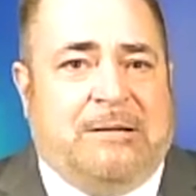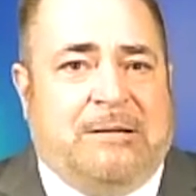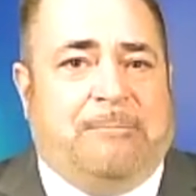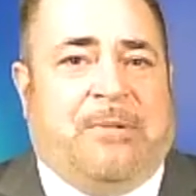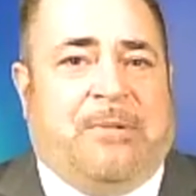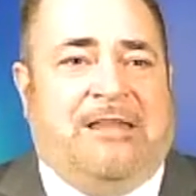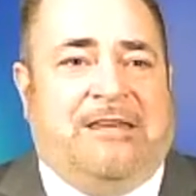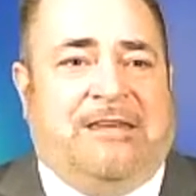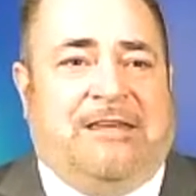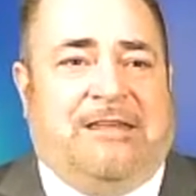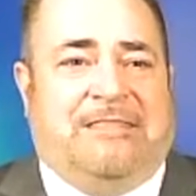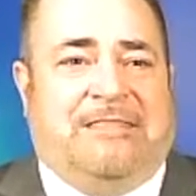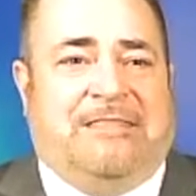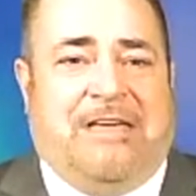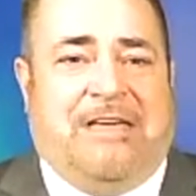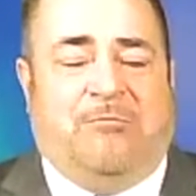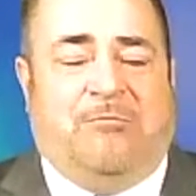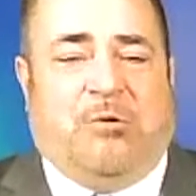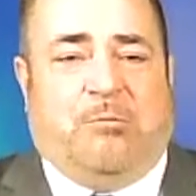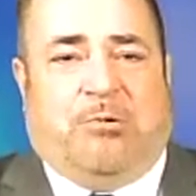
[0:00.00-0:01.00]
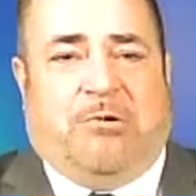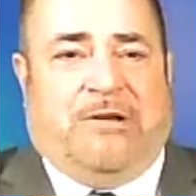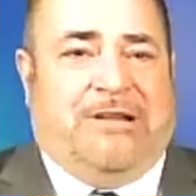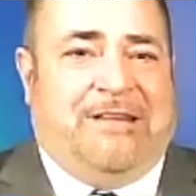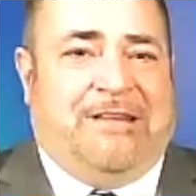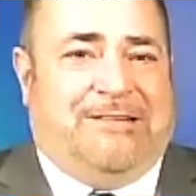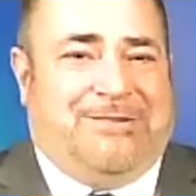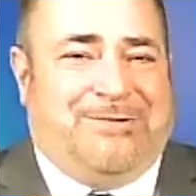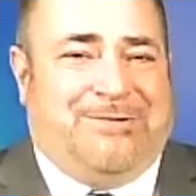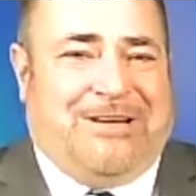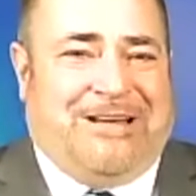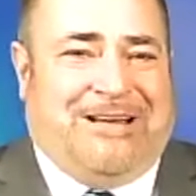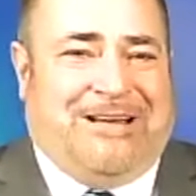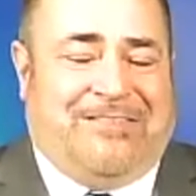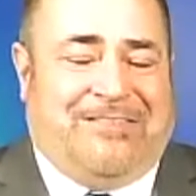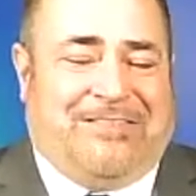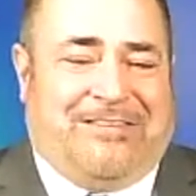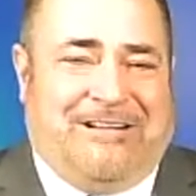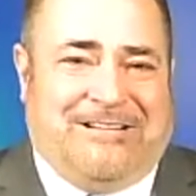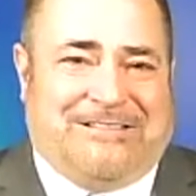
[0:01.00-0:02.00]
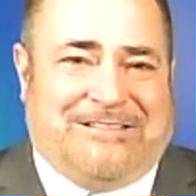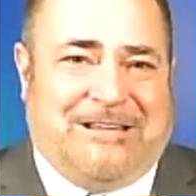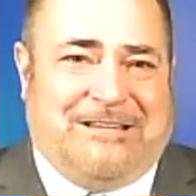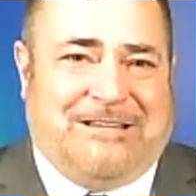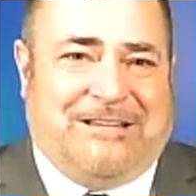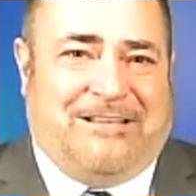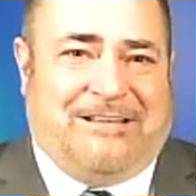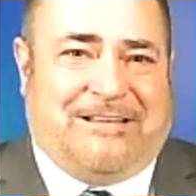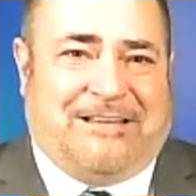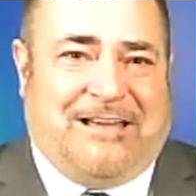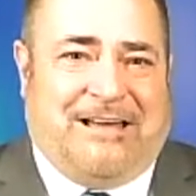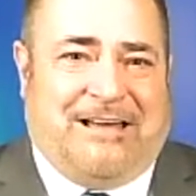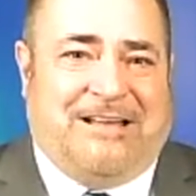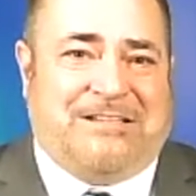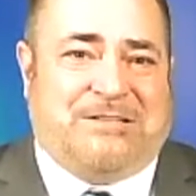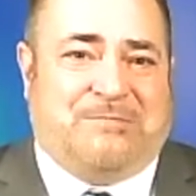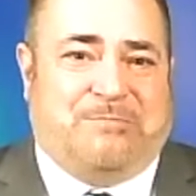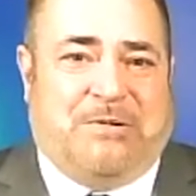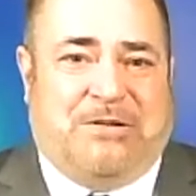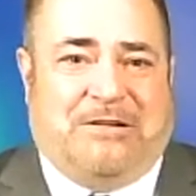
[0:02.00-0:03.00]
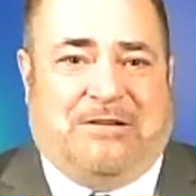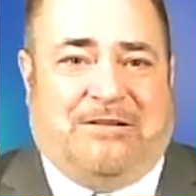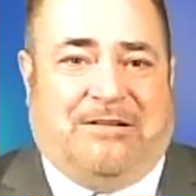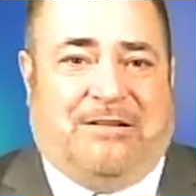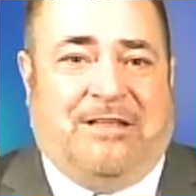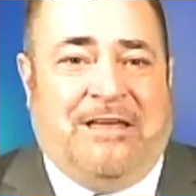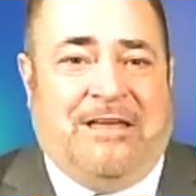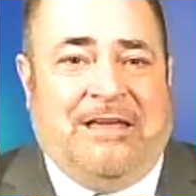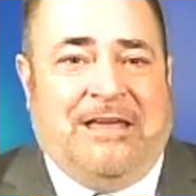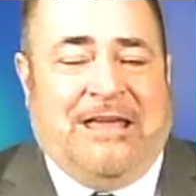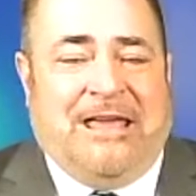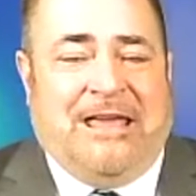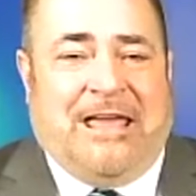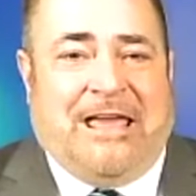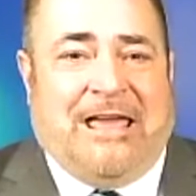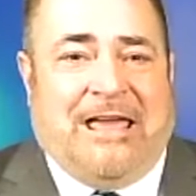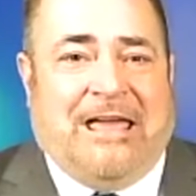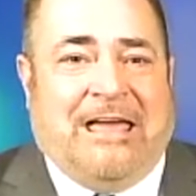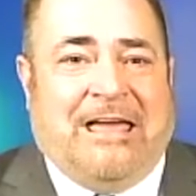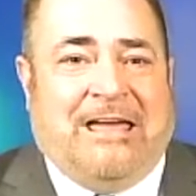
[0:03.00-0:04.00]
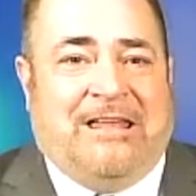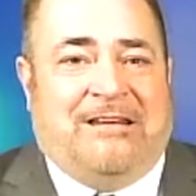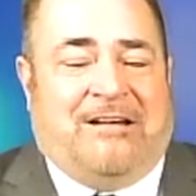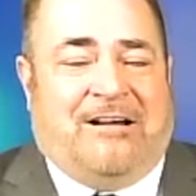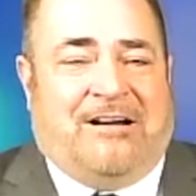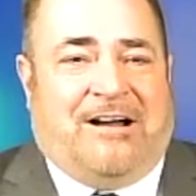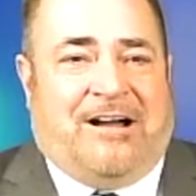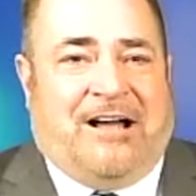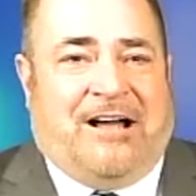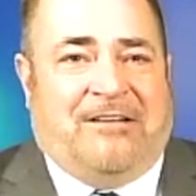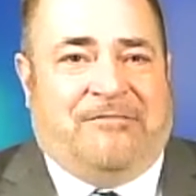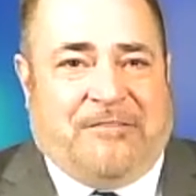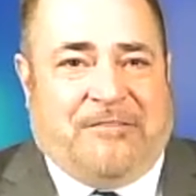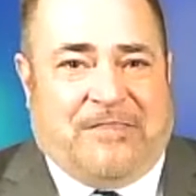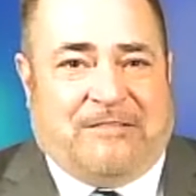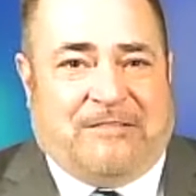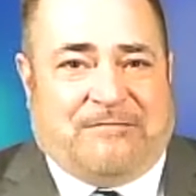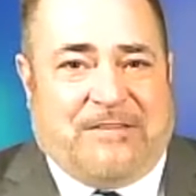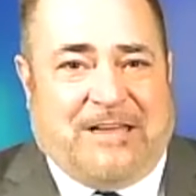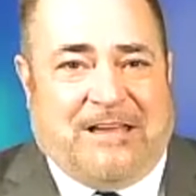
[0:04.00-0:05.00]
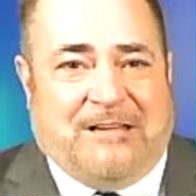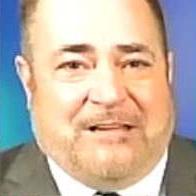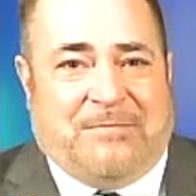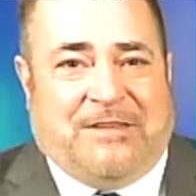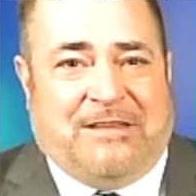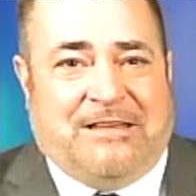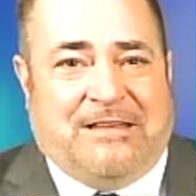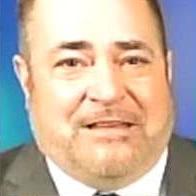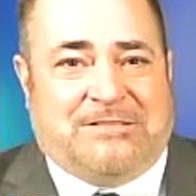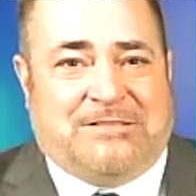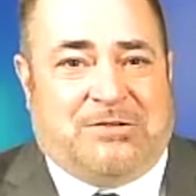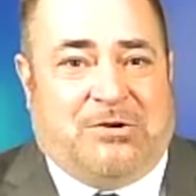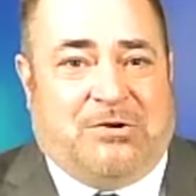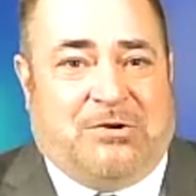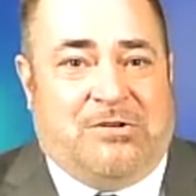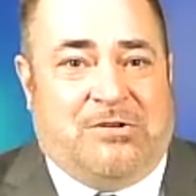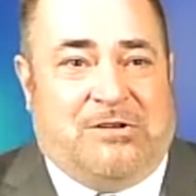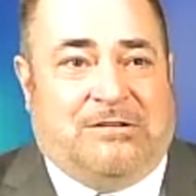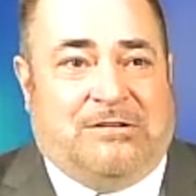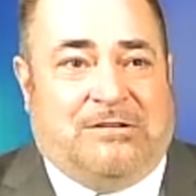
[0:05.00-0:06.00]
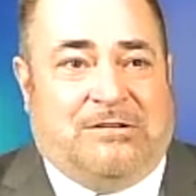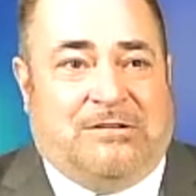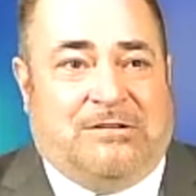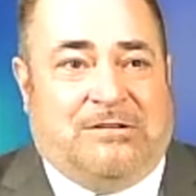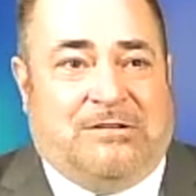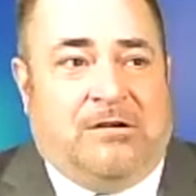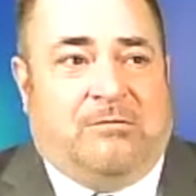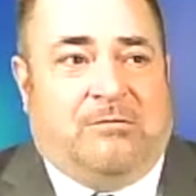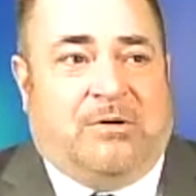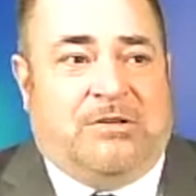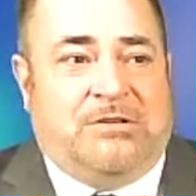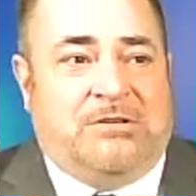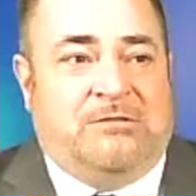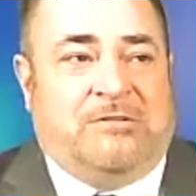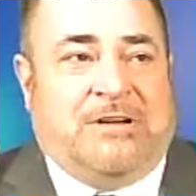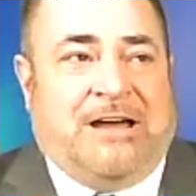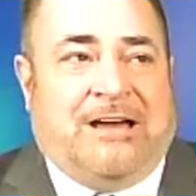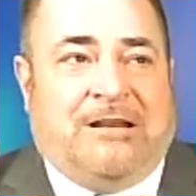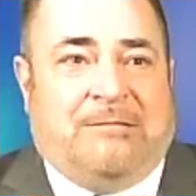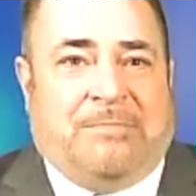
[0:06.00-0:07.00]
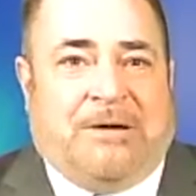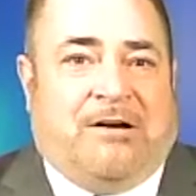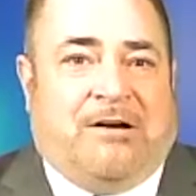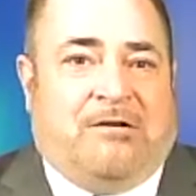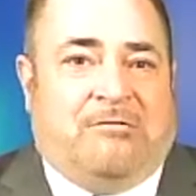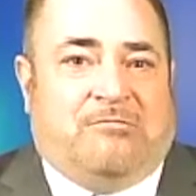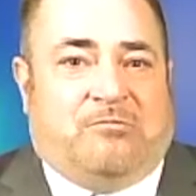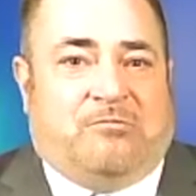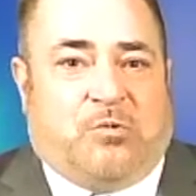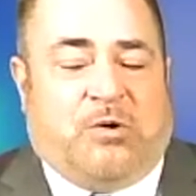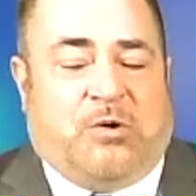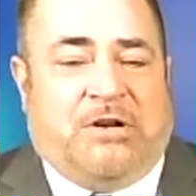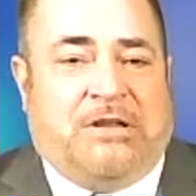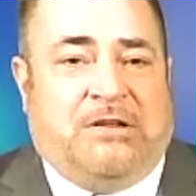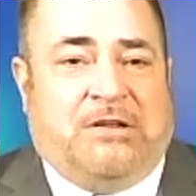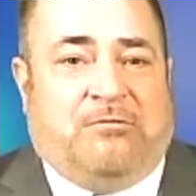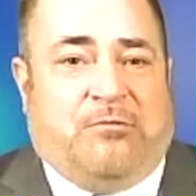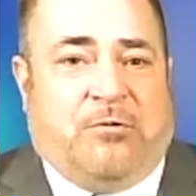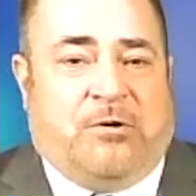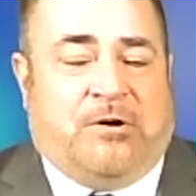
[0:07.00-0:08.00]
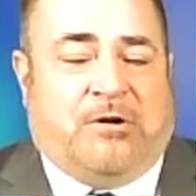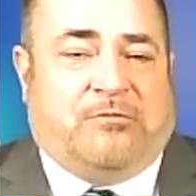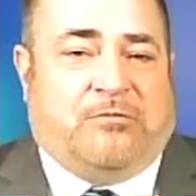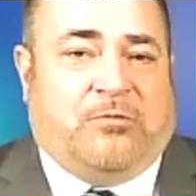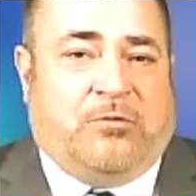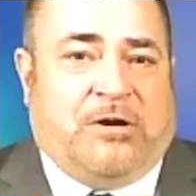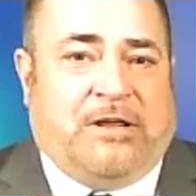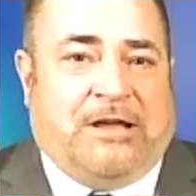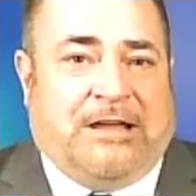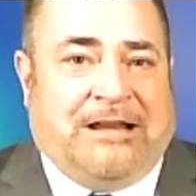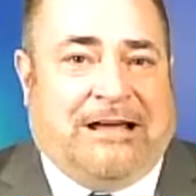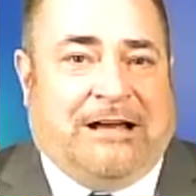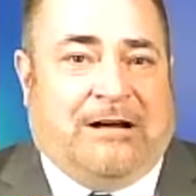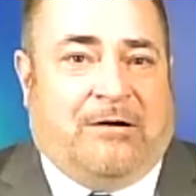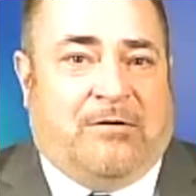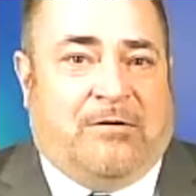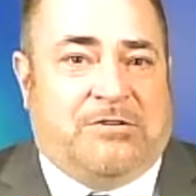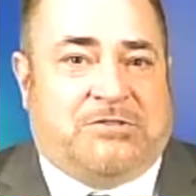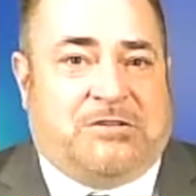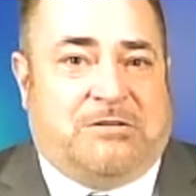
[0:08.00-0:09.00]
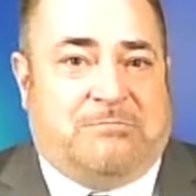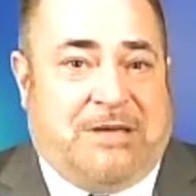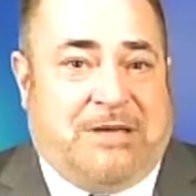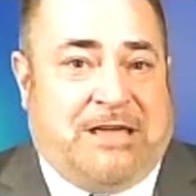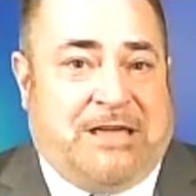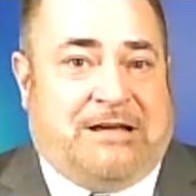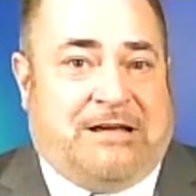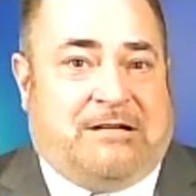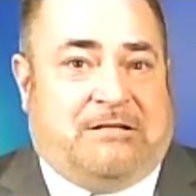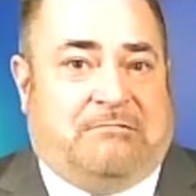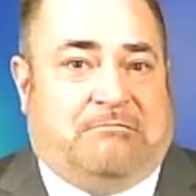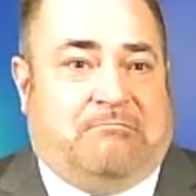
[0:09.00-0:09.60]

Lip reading: But then we're put into a healthcare setting like a hospital, and often the family is told, well, you've got about 24 to 48 hours to make